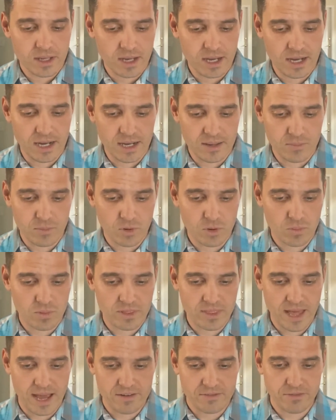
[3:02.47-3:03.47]
um, or
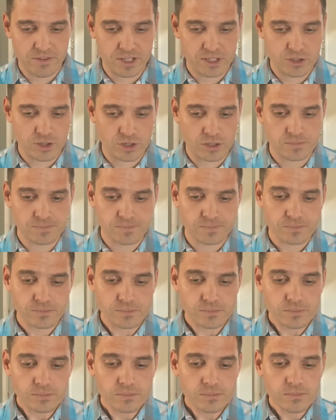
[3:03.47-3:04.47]
with that feature?
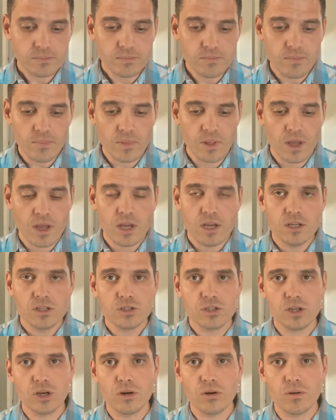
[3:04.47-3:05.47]

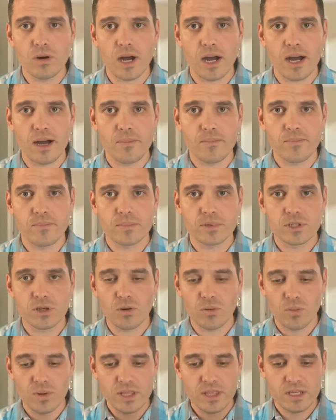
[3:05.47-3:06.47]
So, um, so
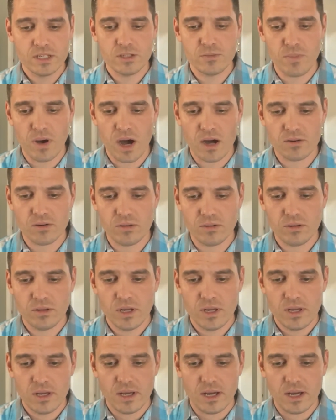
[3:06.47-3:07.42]
with this model,